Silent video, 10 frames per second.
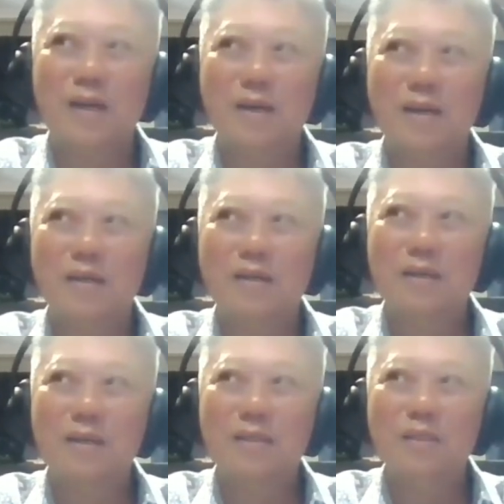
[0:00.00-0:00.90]
uh,
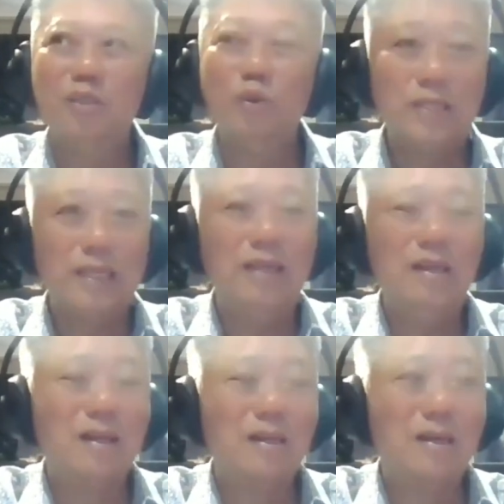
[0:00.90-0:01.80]
uh,
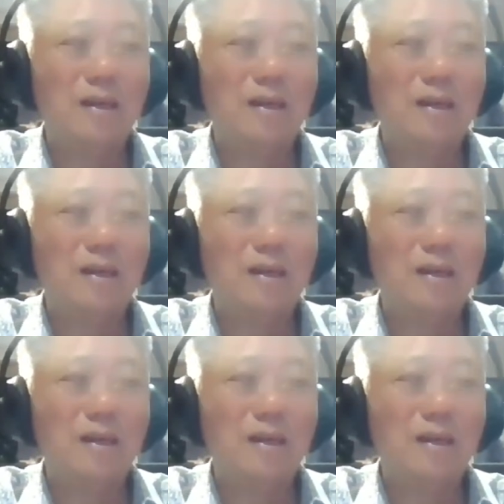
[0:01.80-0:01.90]
juicing